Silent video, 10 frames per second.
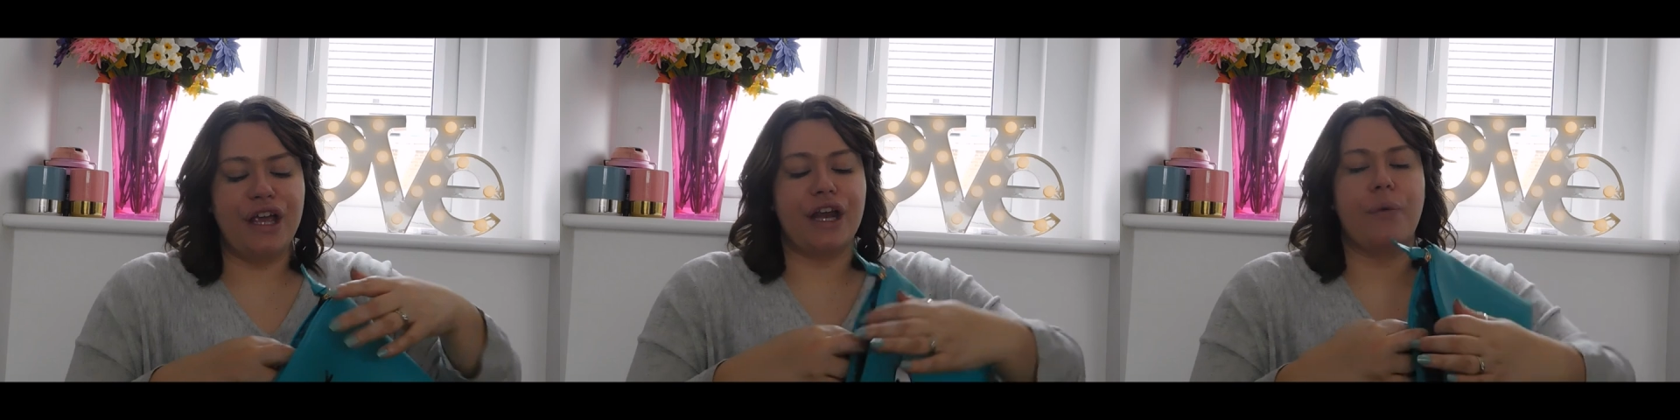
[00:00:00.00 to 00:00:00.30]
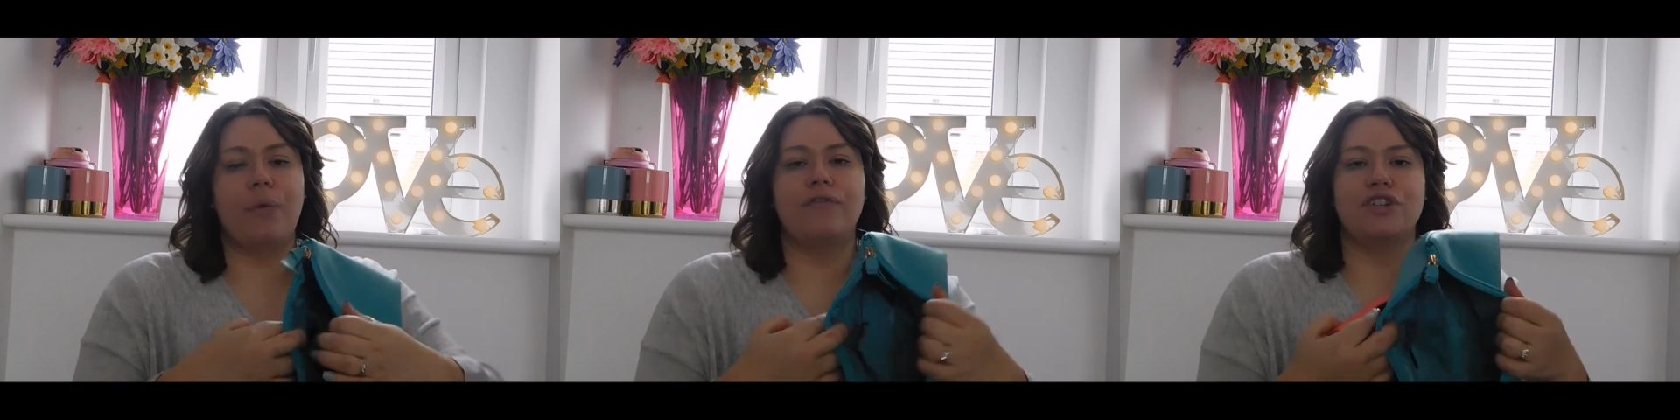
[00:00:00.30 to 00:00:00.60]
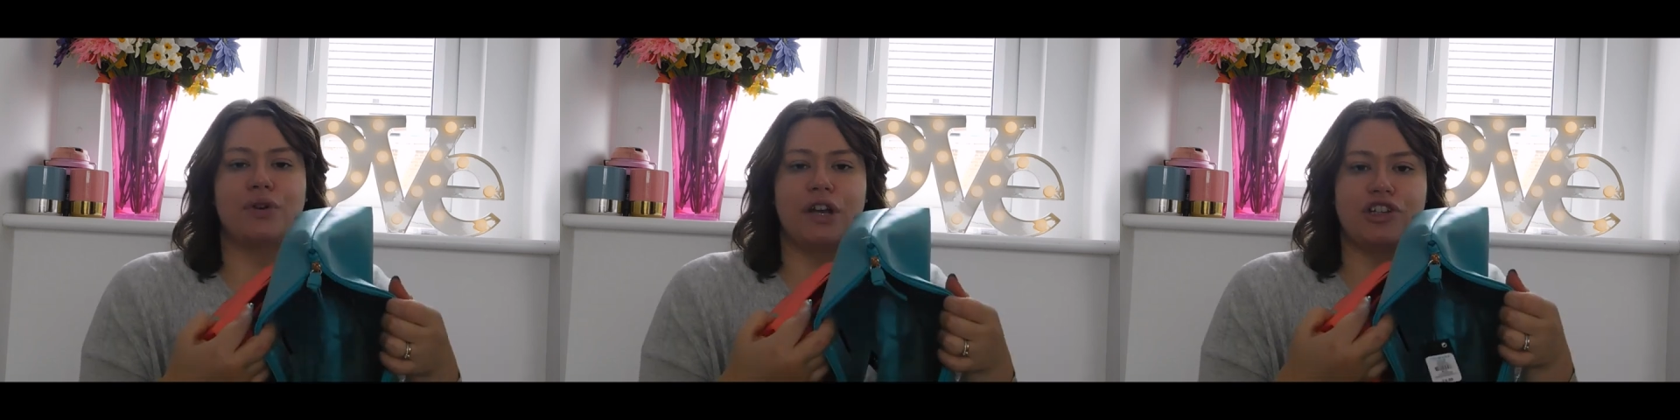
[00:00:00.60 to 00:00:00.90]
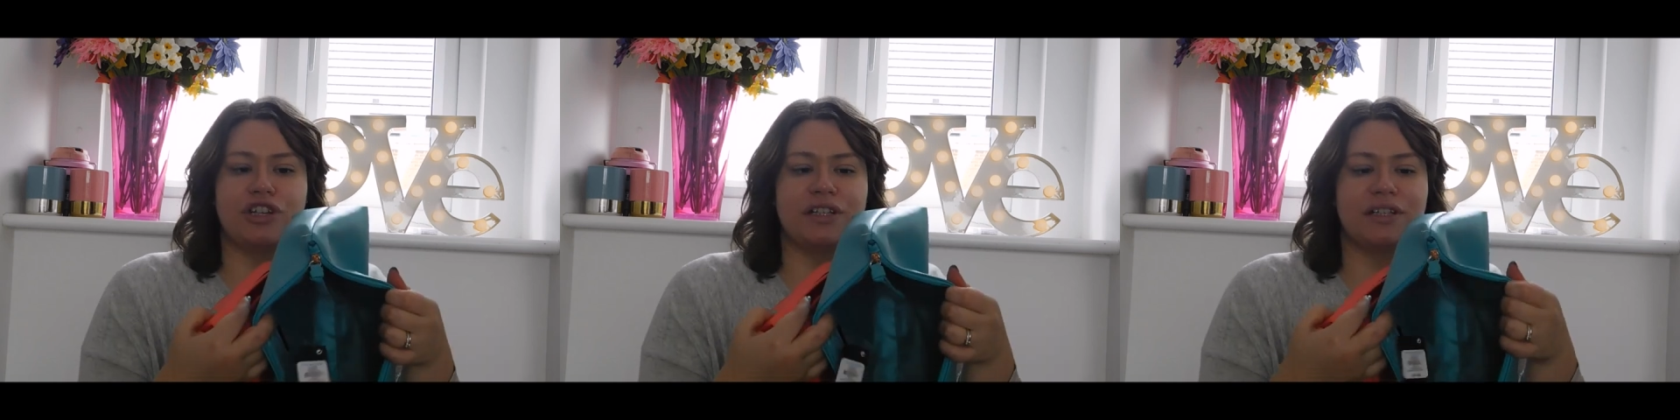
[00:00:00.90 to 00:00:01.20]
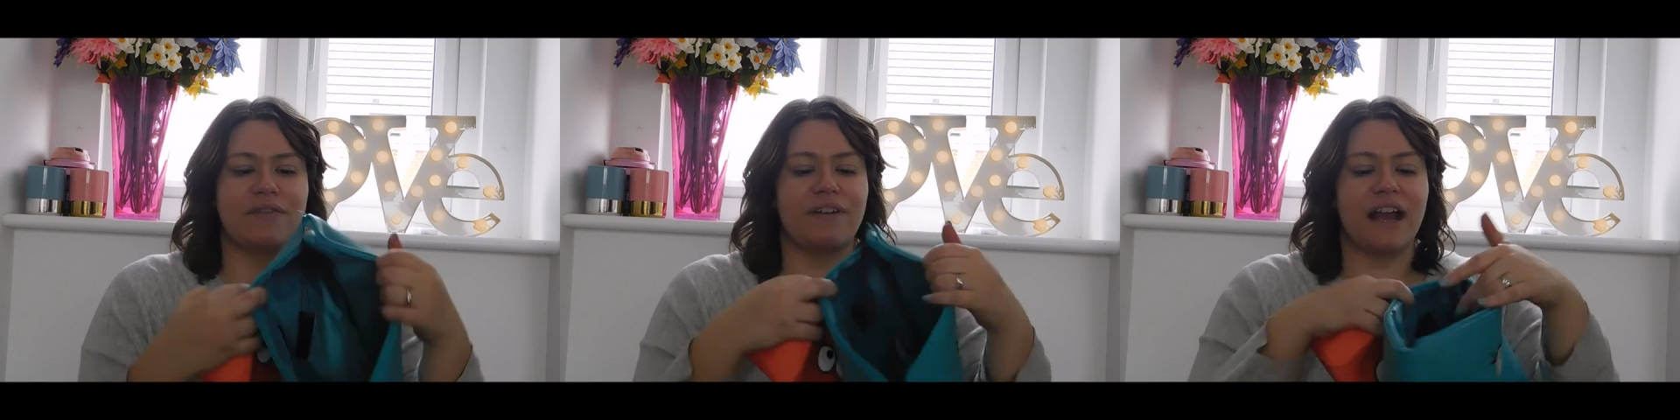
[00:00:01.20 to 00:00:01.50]
you know, all of your toiletries and
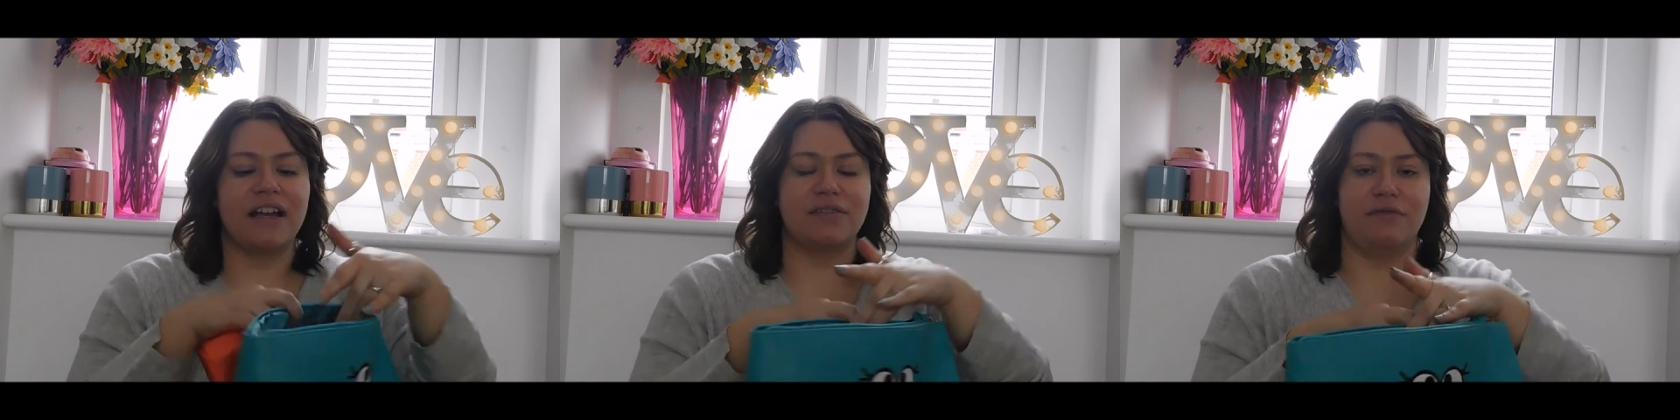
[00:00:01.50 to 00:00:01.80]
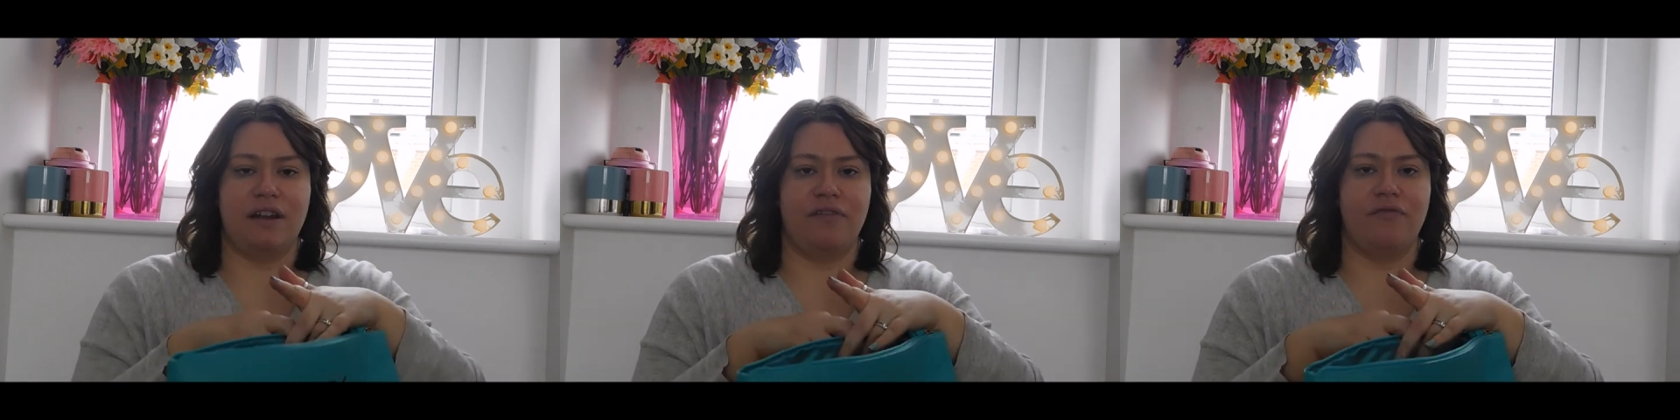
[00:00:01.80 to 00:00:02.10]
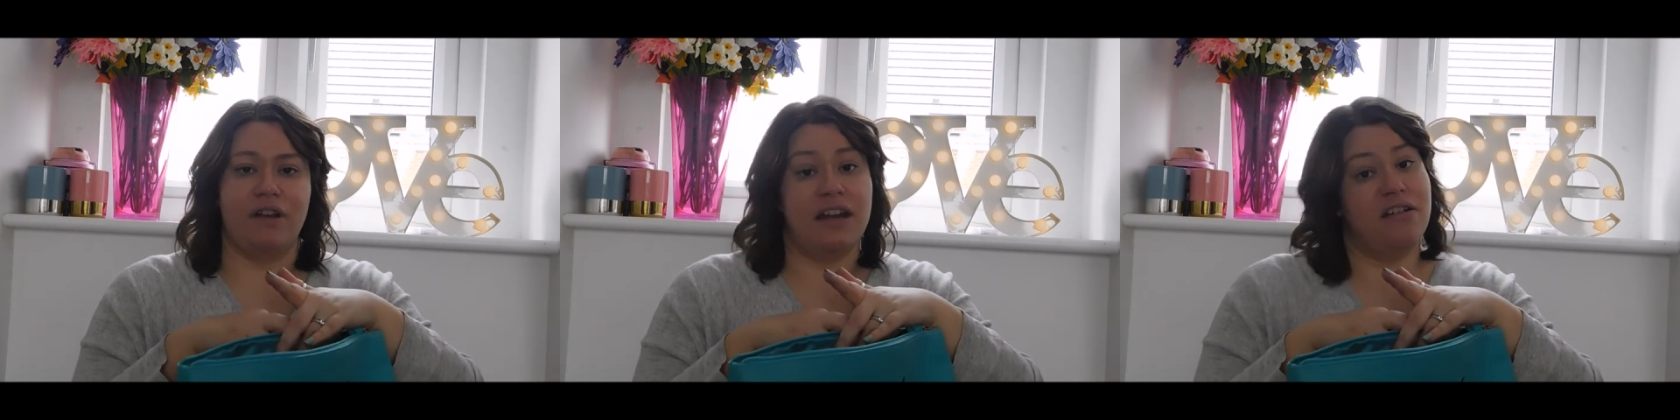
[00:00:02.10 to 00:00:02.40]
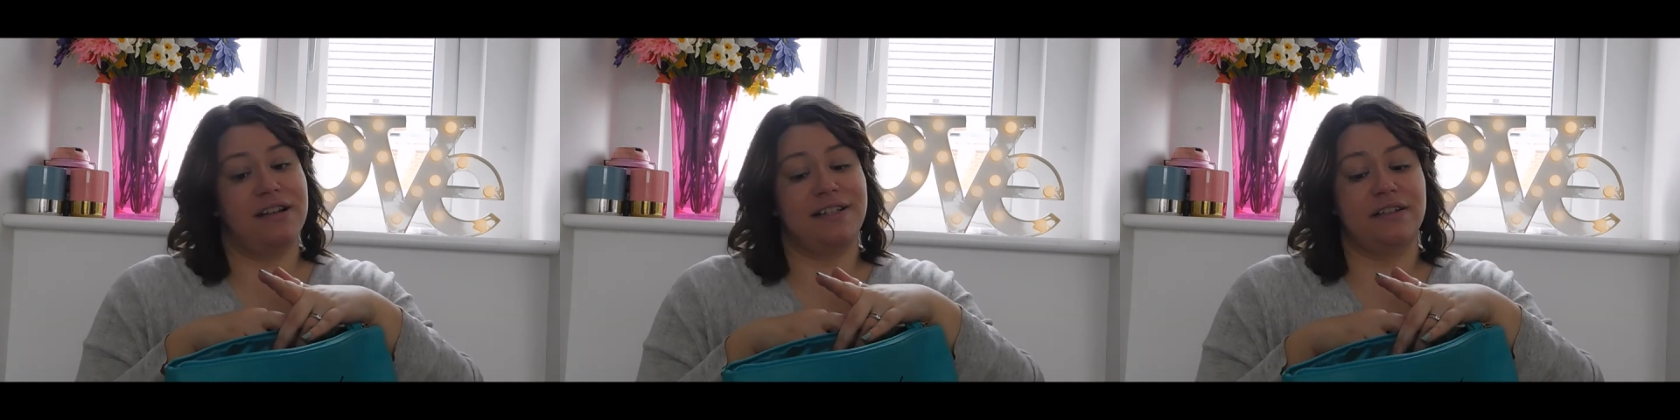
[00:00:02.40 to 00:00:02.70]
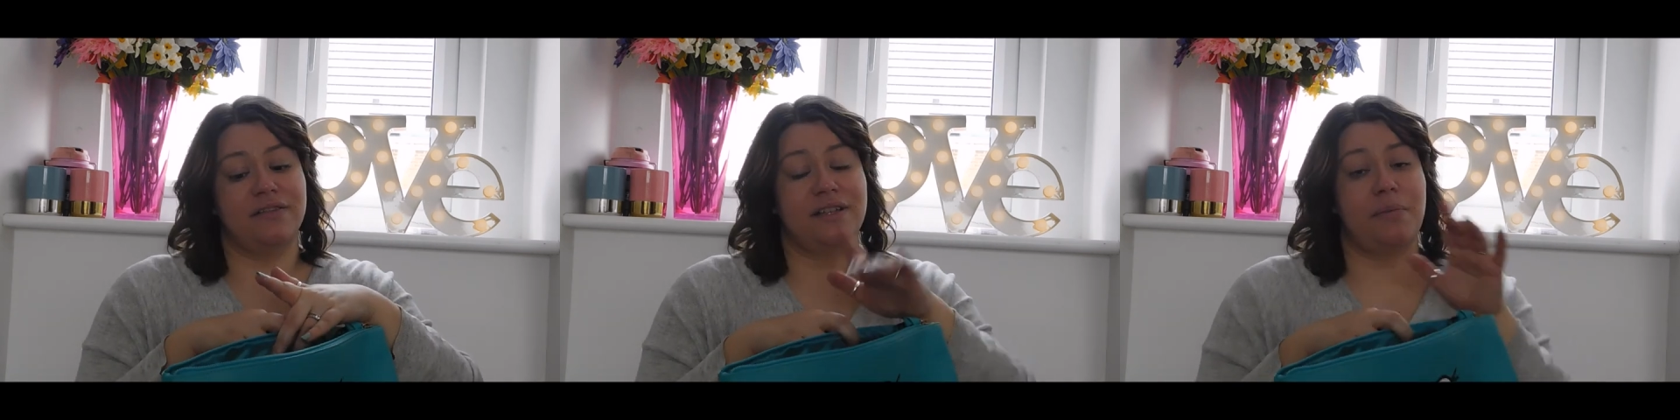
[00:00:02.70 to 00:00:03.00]
stuff, and it has a really, really nice
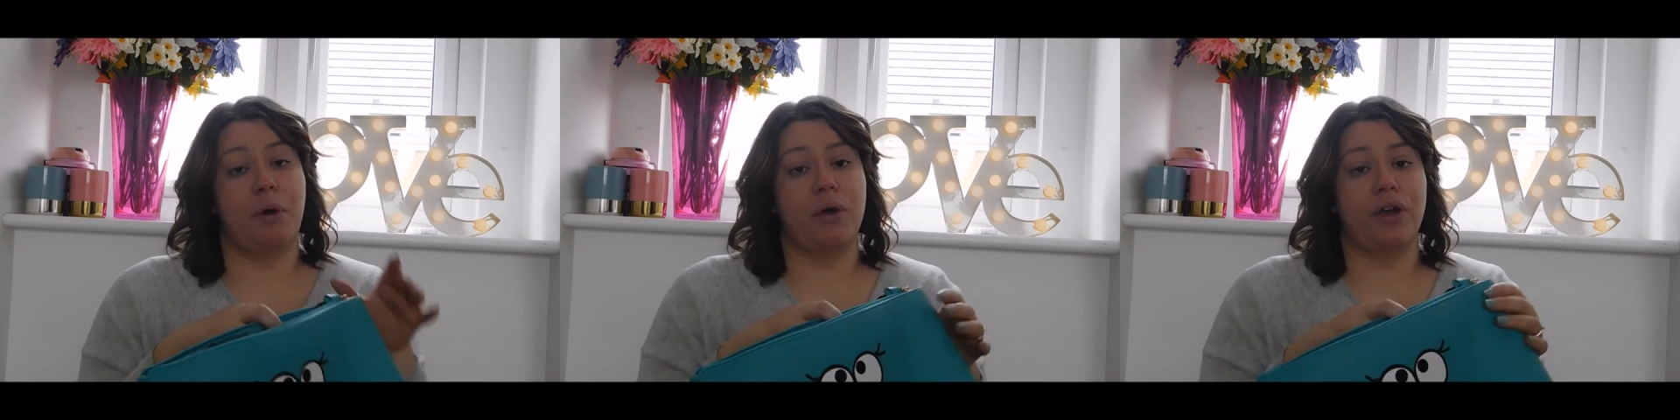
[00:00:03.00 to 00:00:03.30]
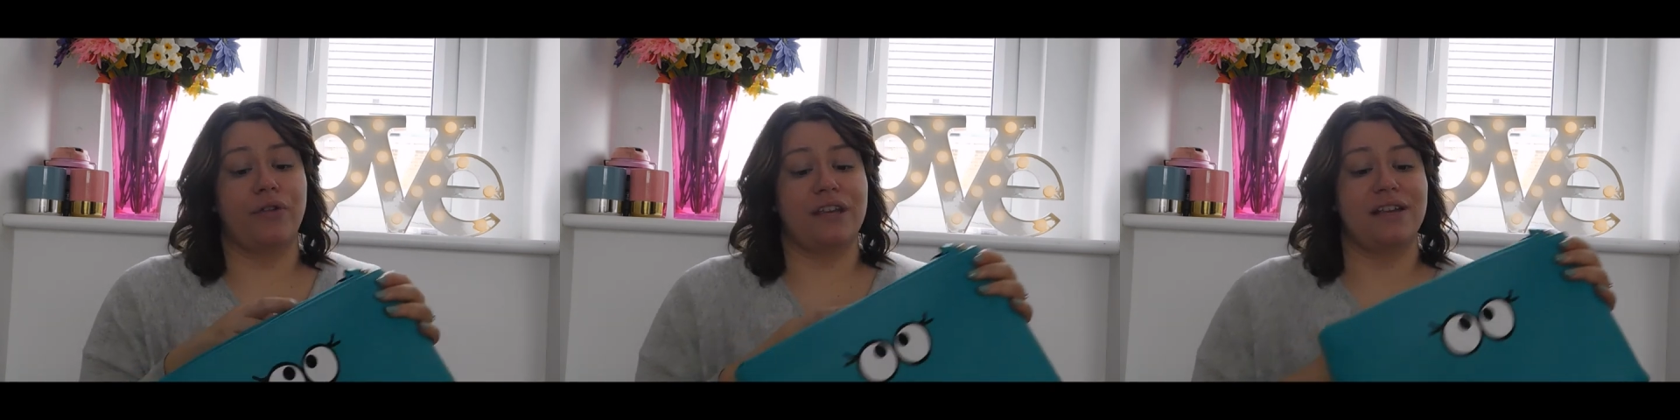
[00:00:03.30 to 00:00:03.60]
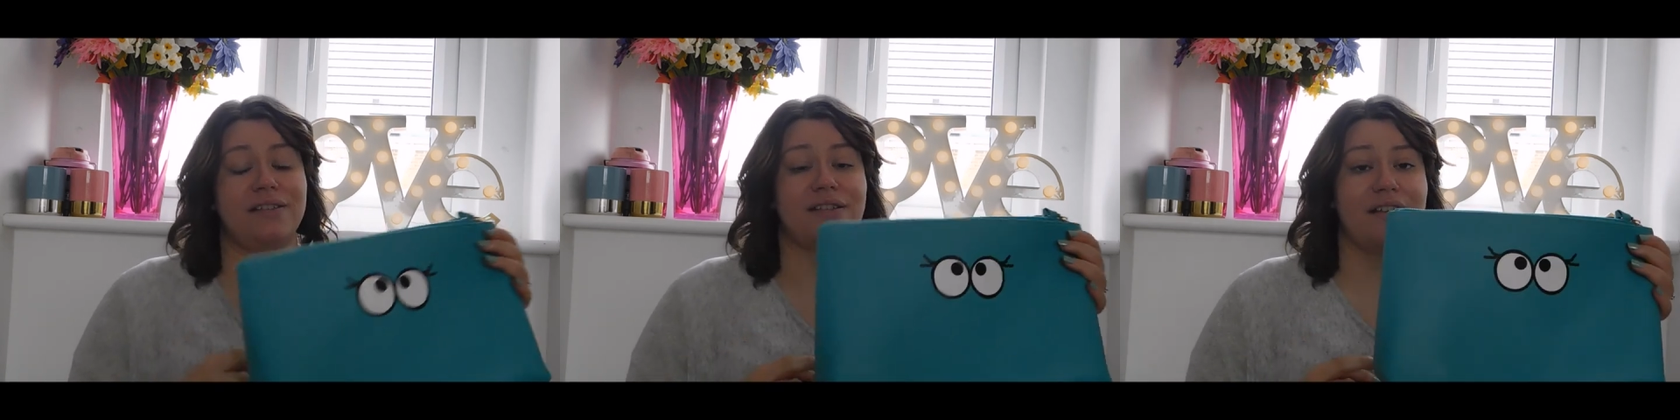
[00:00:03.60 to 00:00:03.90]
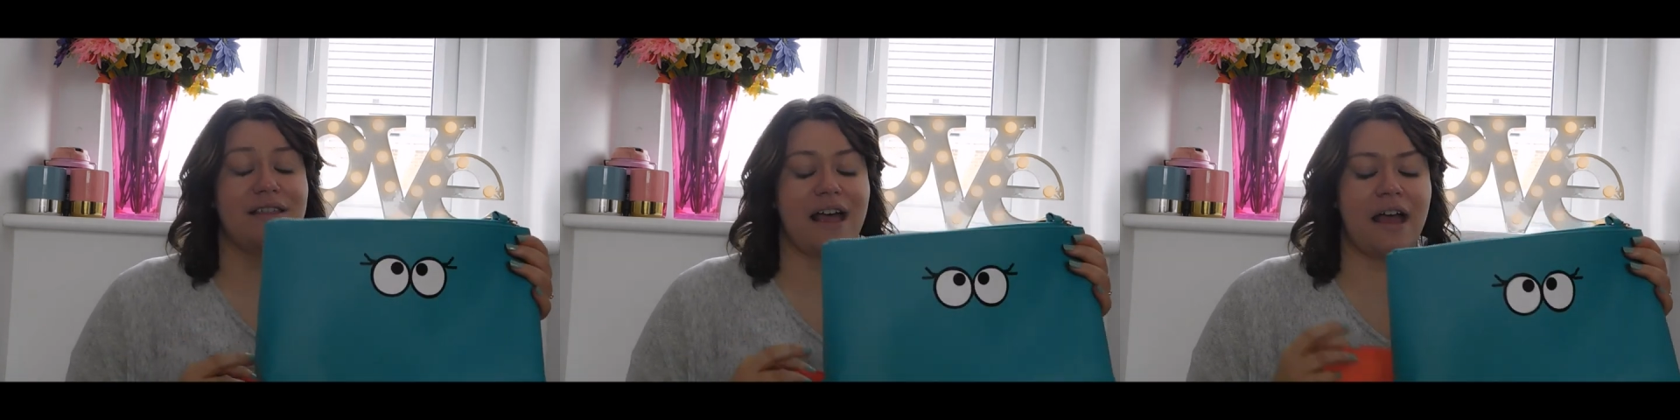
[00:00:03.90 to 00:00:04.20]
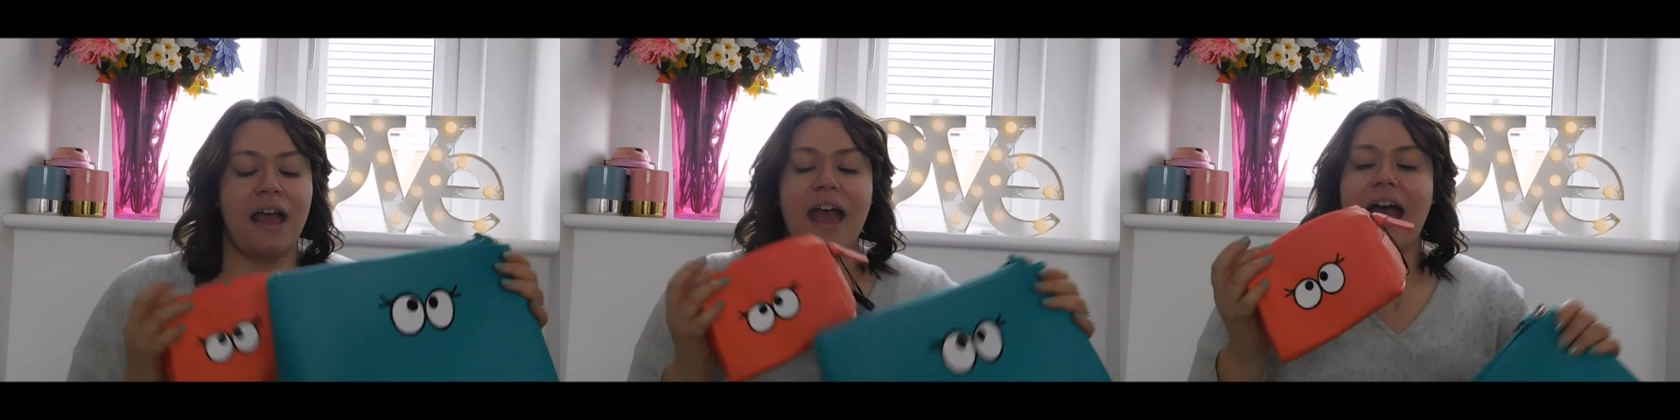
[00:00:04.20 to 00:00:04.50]
little zip pocket on the inside there.